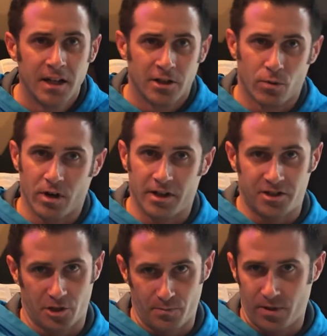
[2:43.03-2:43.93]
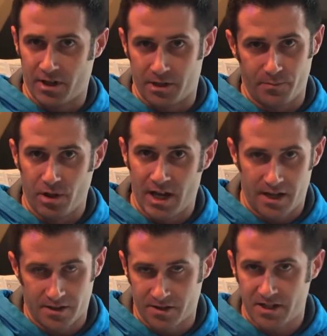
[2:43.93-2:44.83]
to where it's just plug and play. It
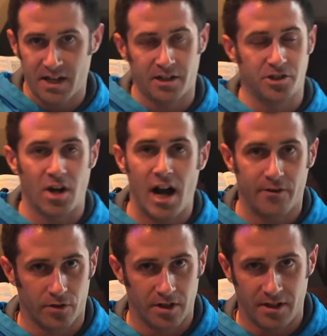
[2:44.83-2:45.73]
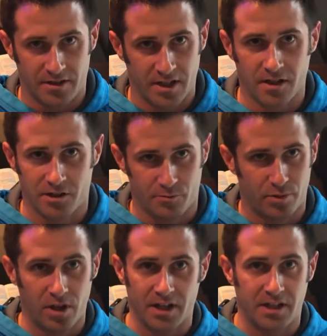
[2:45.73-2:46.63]
doesn't take a driver or anything. You just
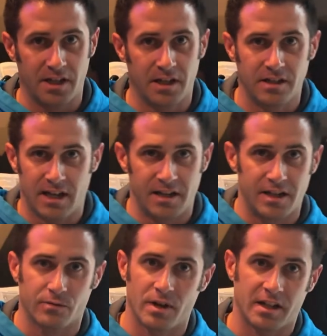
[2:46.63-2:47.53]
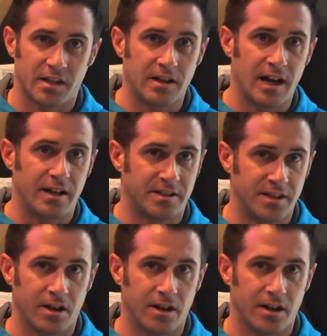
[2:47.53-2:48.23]
plug it in, and it recognizes